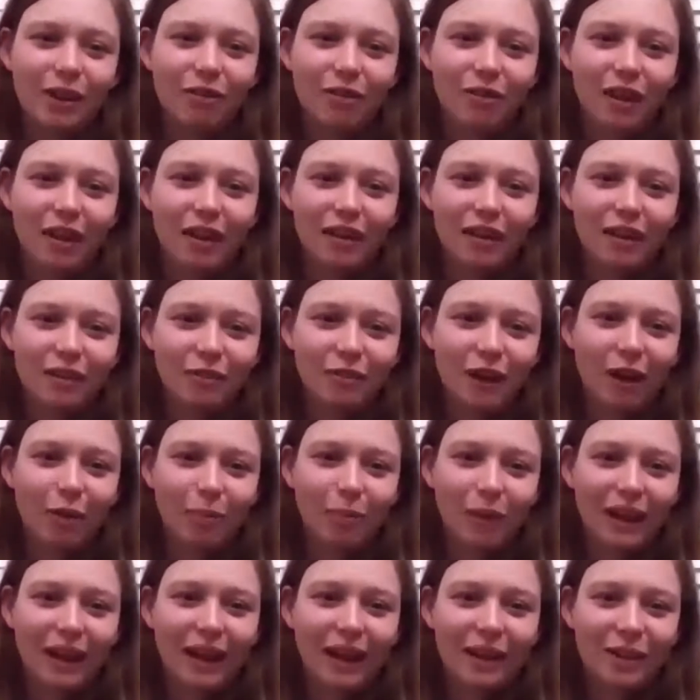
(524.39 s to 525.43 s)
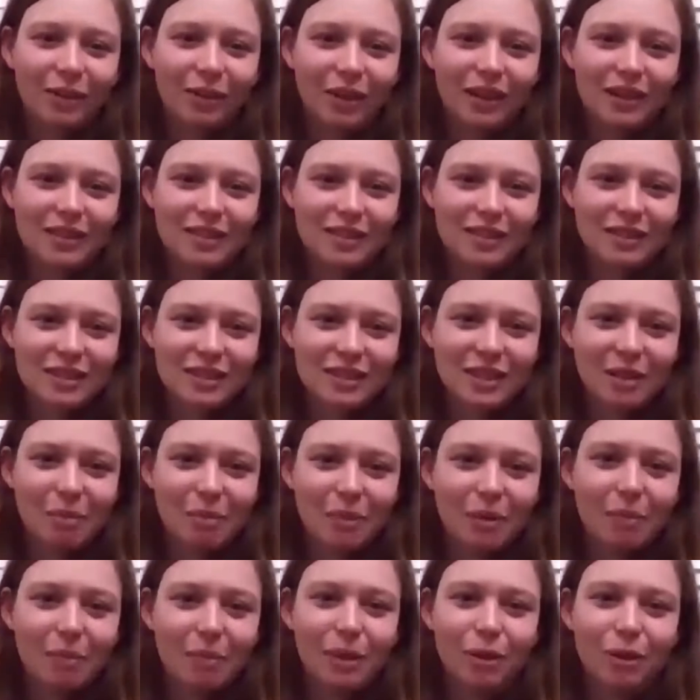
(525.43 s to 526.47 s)
They finally found my address and
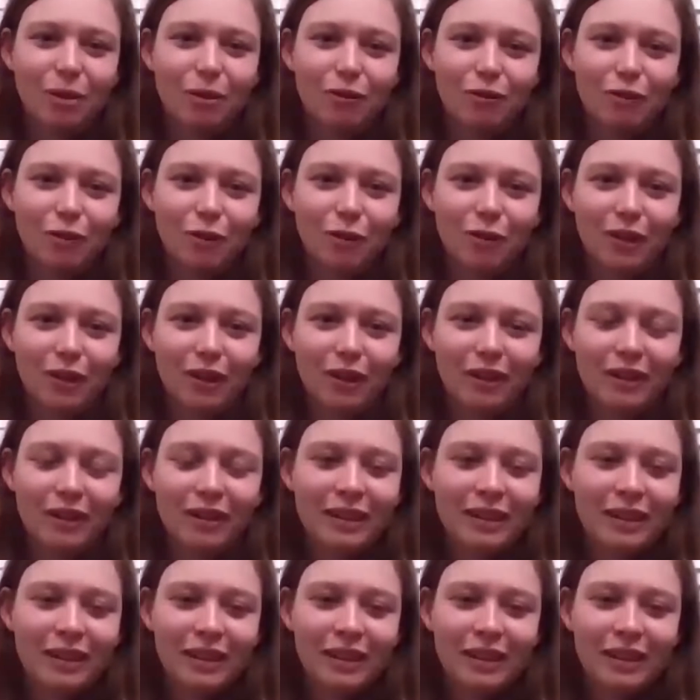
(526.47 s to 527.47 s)
sent me a bill for the